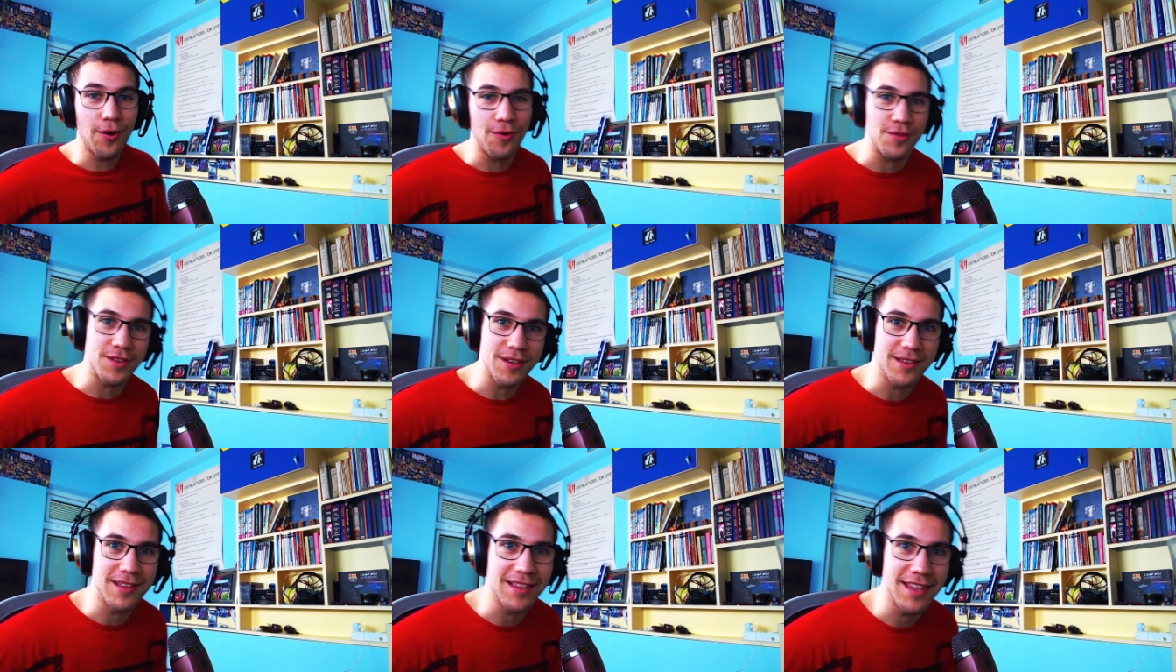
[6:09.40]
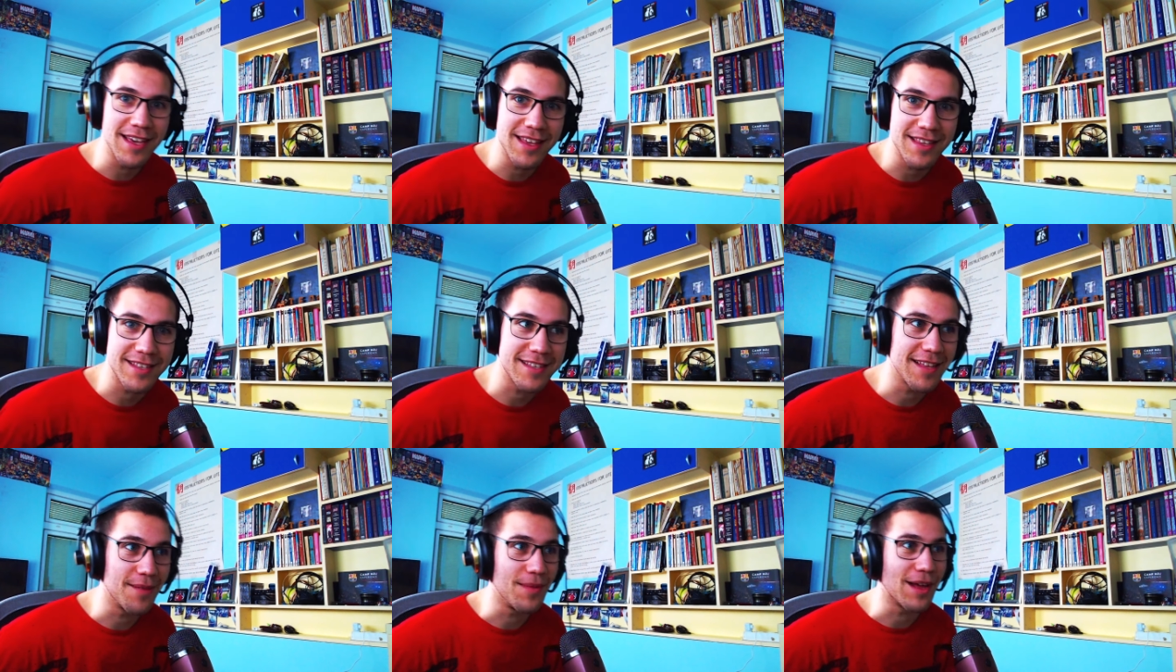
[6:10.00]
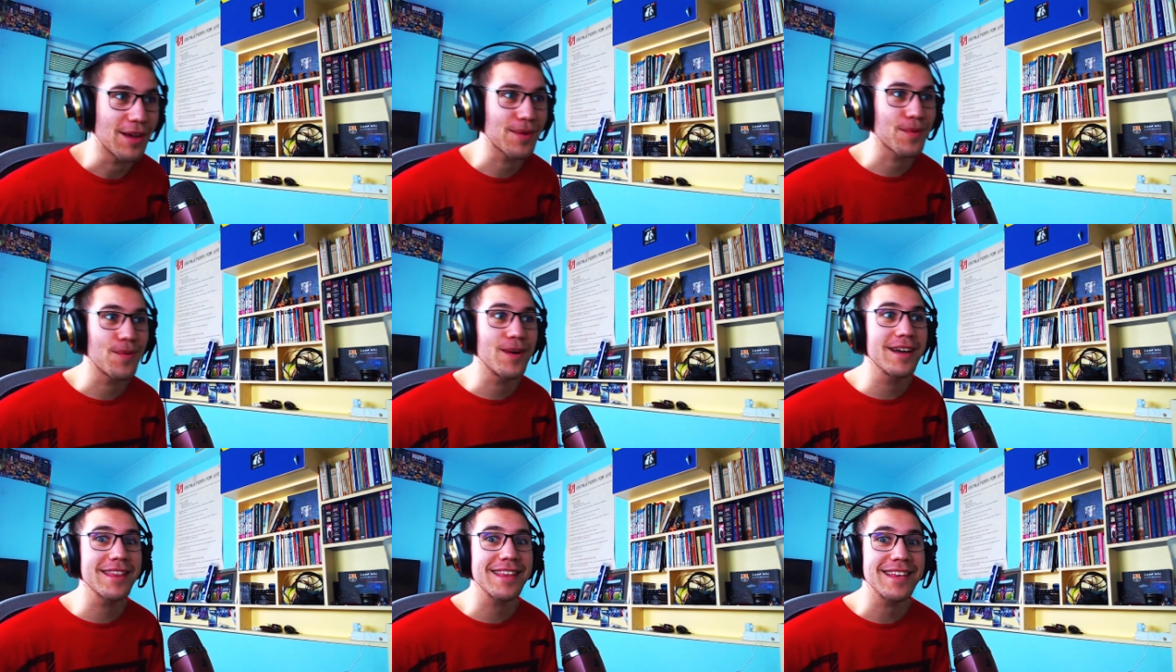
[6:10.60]
all the other ladies, and I'm like,
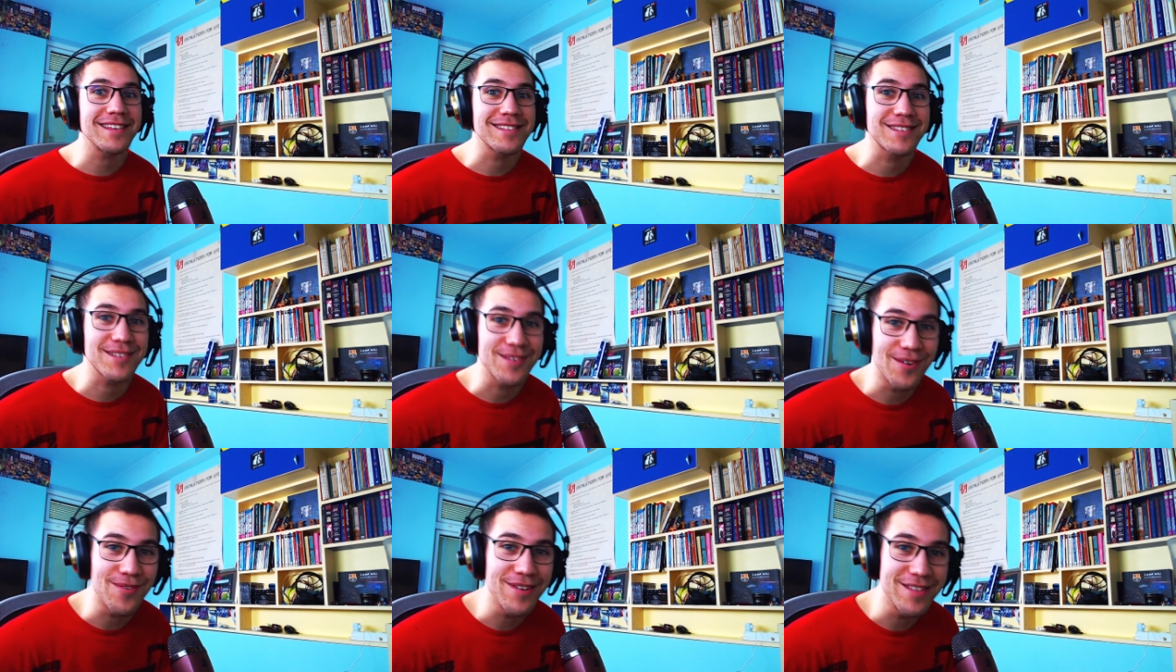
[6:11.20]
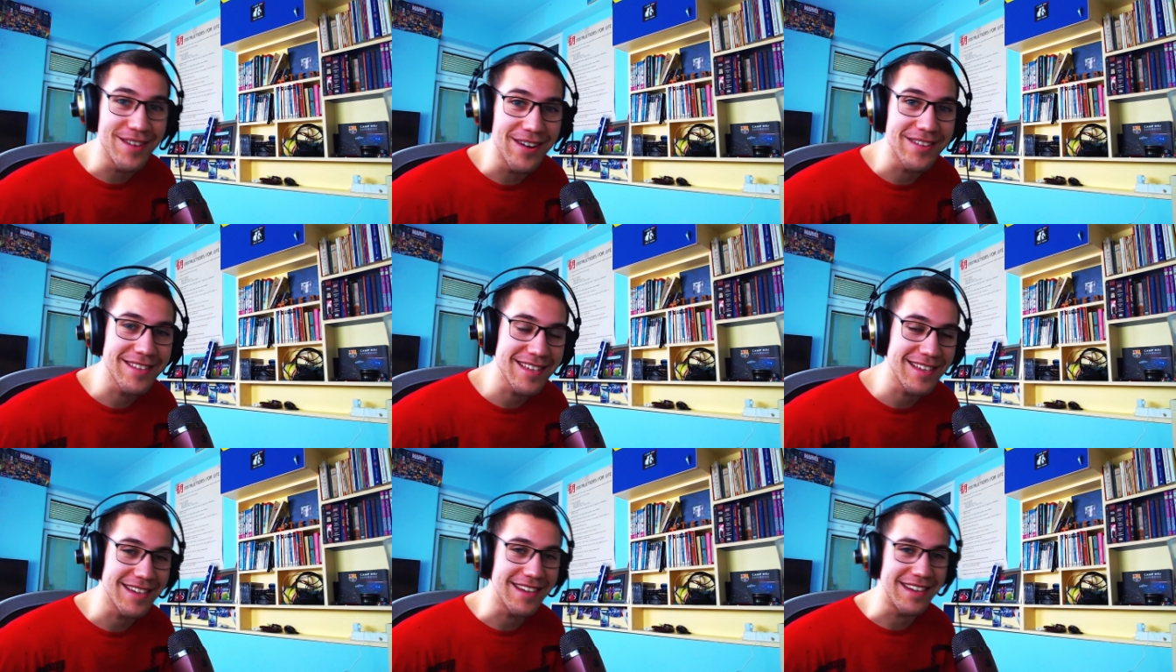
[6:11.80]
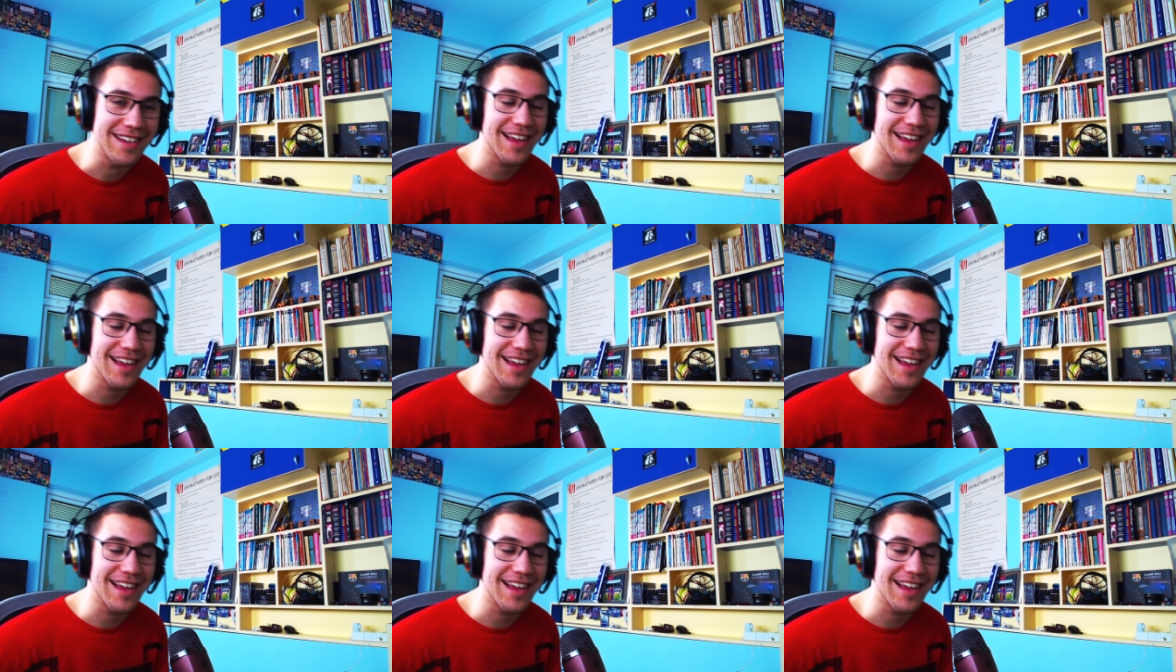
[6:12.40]
what is going on here?